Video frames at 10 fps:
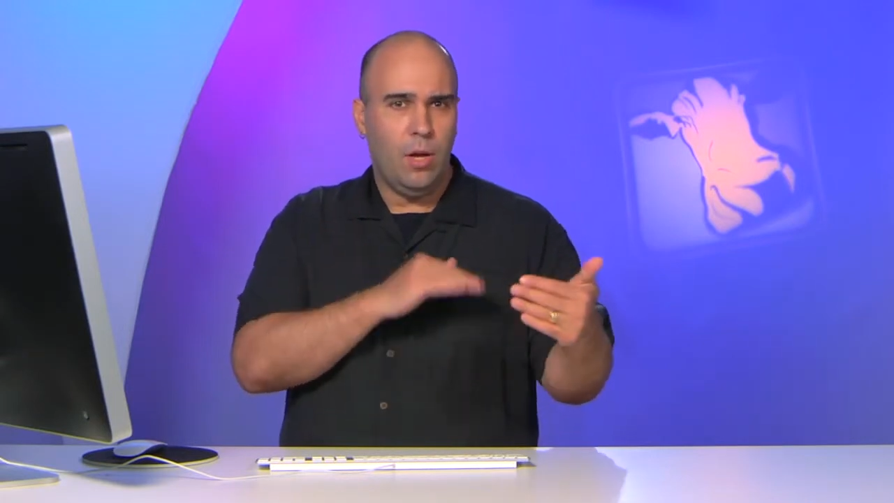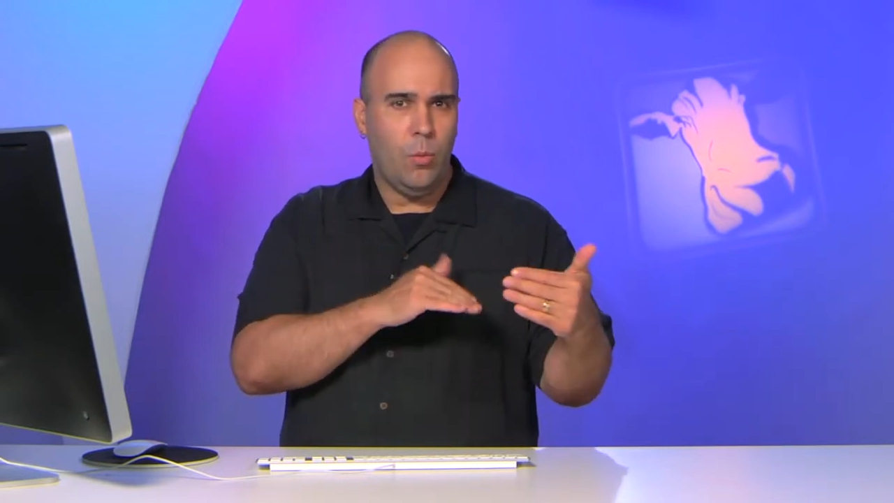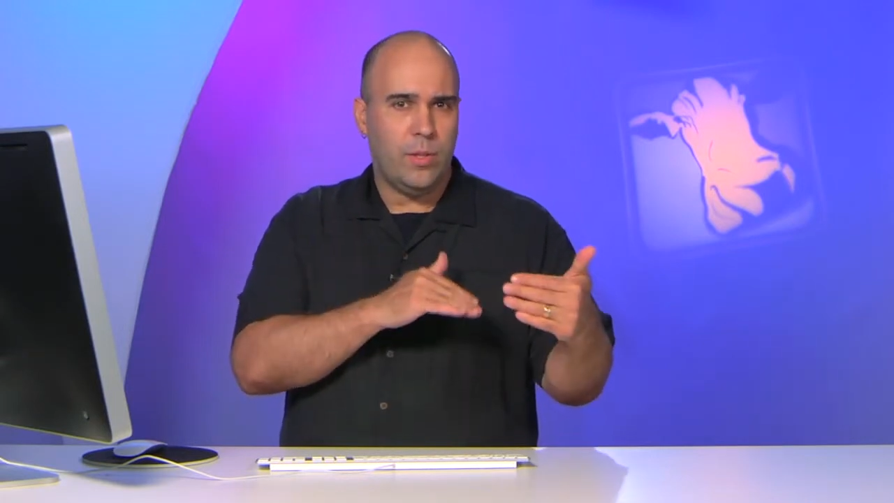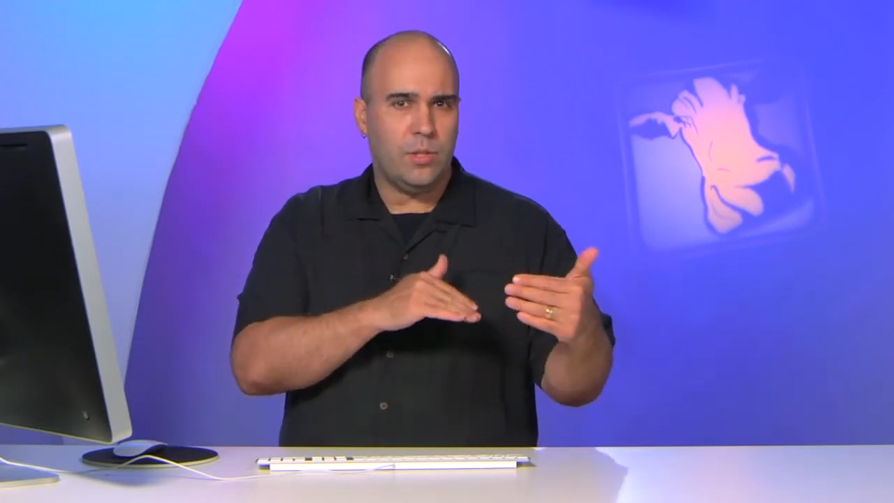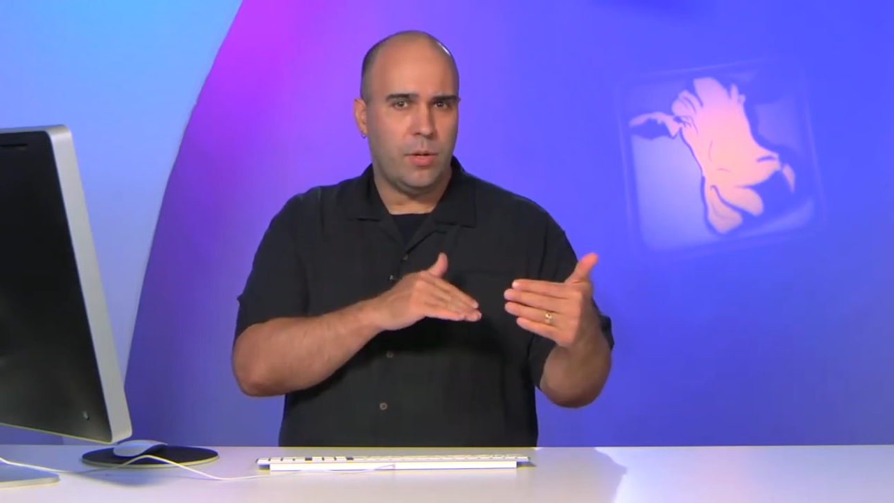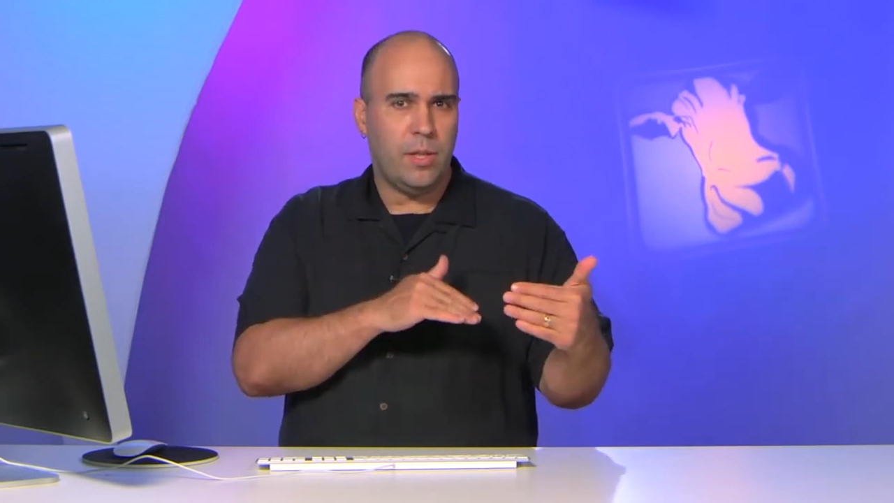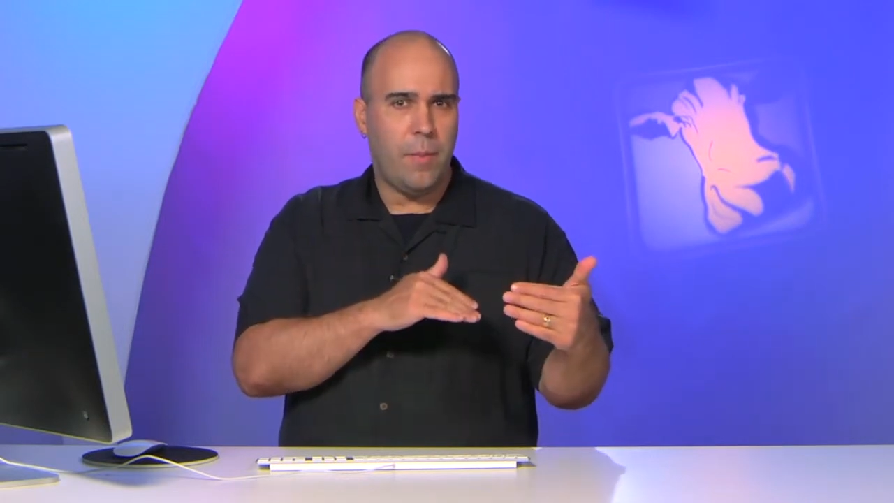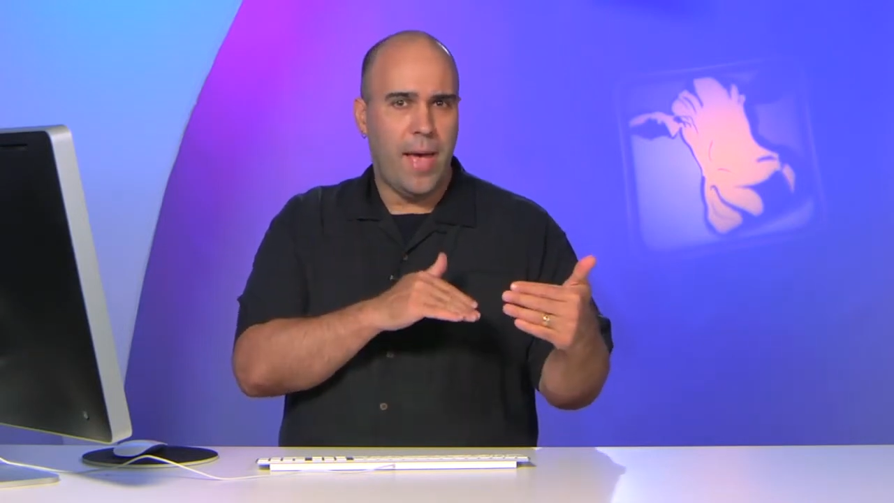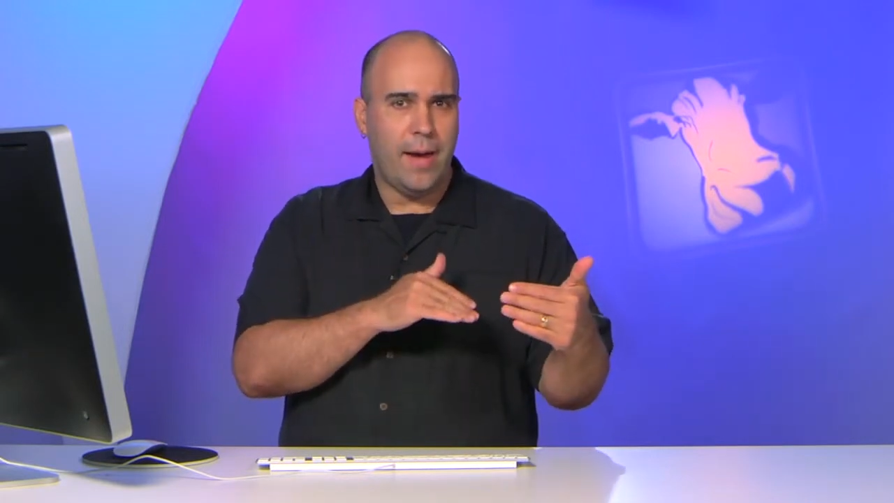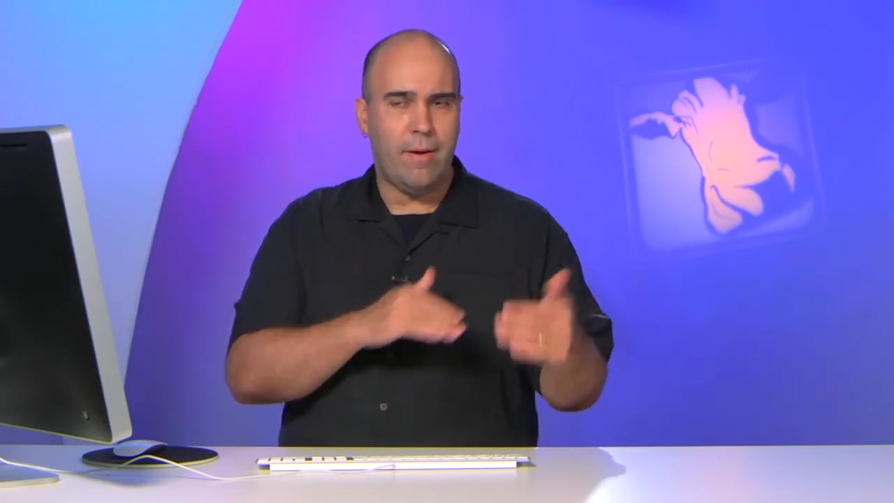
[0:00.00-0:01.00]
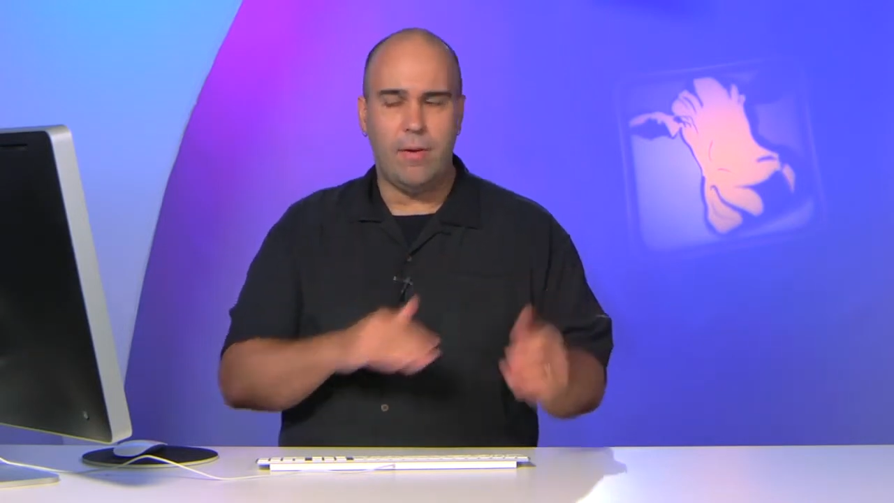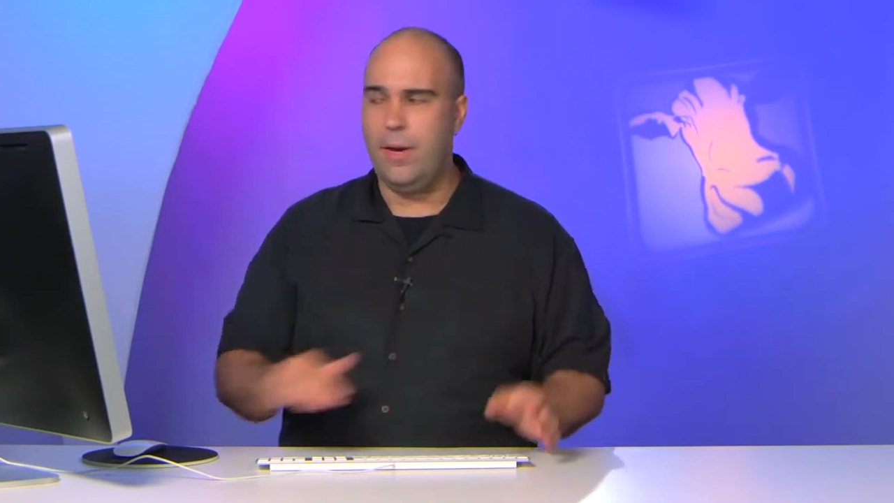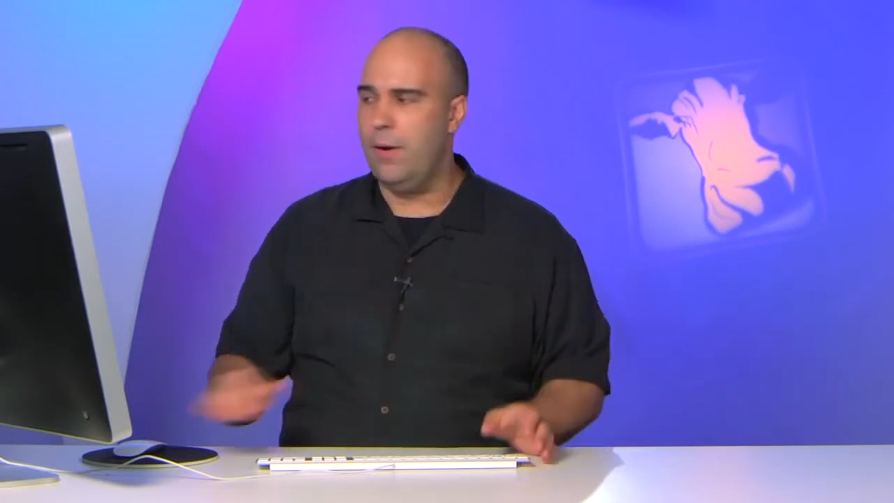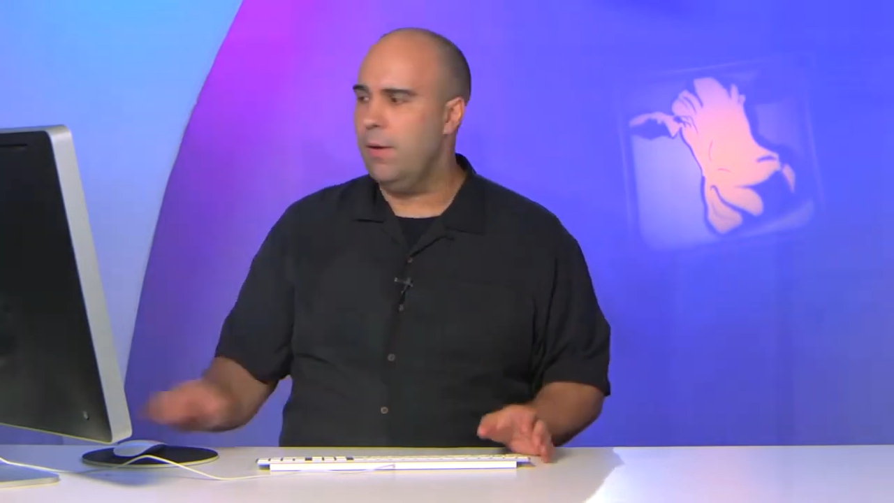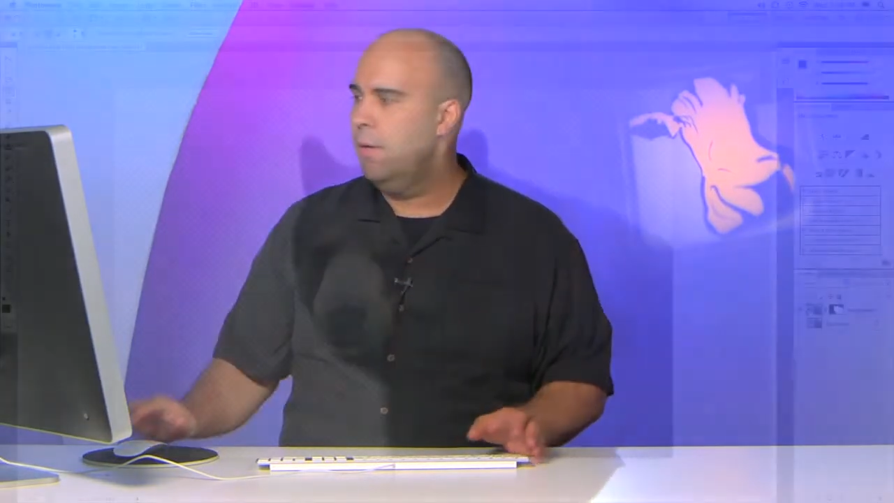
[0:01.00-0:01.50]
with sort of the background
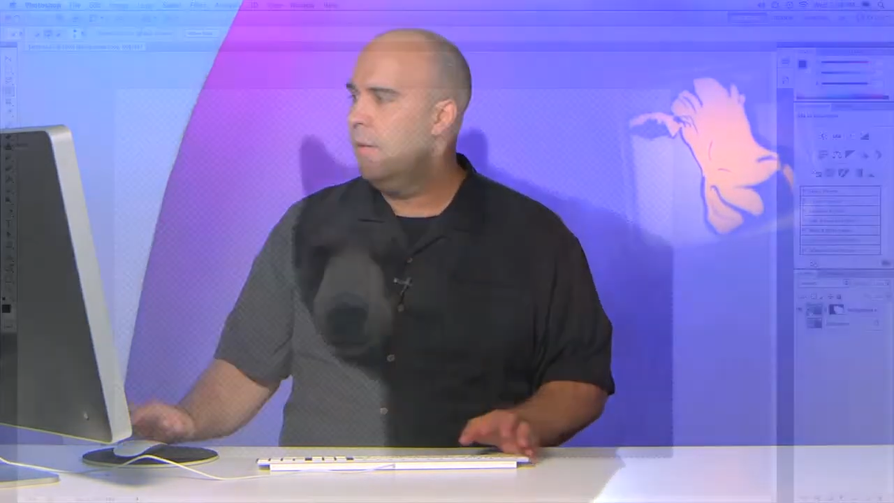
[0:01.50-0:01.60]
here.